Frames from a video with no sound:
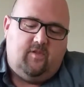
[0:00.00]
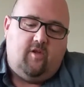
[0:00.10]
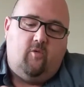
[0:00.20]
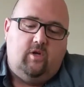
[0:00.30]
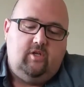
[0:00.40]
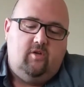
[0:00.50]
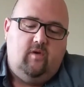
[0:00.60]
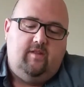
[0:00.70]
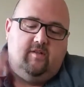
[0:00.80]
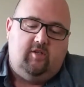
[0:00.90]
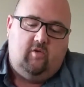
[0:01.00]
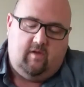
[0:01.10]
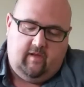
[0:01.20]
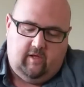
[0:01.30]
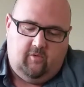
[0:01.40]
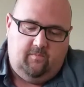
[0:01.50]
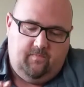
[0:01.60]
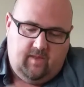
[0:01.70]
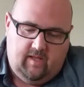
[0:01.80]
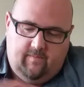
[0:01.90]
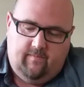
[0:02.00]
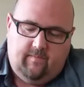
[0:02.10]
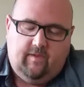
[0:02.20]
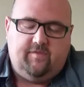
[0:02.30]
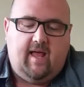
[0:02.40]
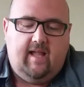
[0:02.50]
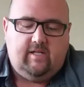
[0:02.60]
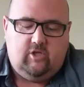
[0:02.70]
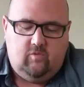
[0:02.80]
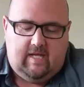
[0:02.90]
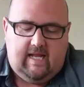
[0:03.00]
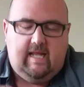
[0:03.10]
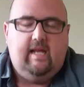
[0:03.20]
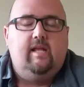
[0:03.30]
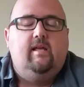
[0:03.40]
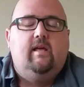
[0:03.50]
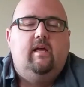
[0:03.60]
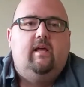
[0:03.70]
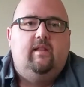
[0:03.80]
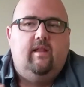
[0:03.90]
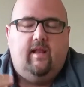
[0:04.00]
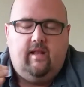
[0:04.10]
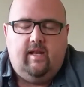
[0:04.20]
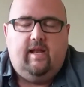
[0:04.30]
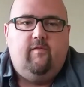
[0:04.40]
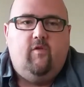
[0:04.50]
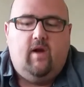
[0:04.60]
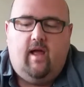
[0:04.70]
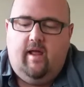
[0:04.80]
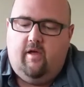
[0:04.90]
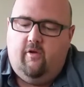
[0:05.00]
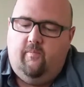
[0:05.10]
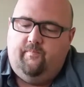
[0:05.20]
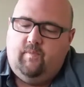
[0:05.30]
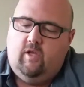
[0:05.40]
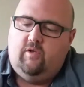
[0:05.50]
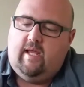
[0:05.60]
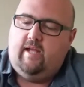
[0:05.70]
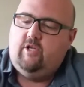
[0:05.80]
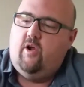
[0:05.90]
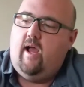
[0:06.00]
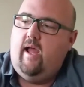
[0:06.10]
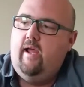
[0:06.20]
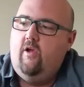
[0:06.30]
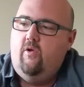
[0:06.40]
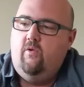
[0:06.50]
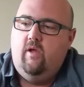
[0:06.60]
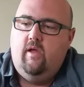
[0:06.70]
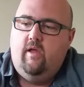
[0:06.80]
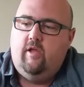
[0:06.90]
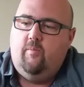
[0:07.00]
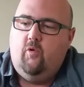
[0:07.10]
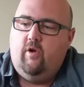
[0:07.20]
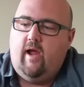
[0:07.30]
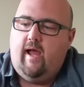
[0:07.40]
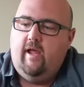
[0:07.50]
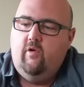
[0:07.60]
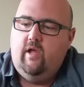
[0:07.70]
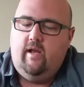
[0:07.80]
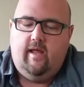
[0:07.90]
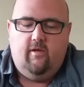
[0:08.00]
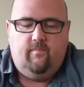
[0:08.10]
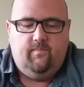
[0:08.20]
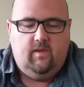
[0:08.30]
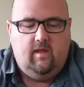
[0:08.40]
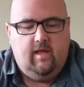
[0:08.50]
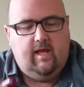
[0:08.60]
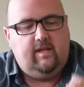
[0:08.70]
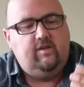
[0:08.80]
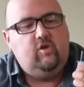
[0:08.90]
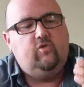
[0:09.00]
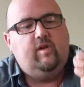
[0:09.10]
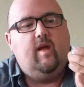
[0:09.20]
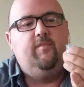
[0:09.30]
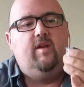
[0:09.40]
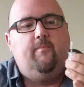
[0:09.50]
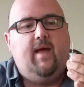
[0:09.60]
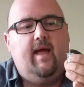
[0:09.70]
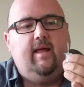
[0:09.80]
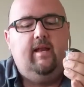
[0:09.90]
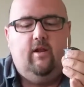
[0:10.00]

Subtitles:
So what you do is you decide that you need the need for an IO. You attach your IO. You pull your IO gun out, and this usually comes in a packet.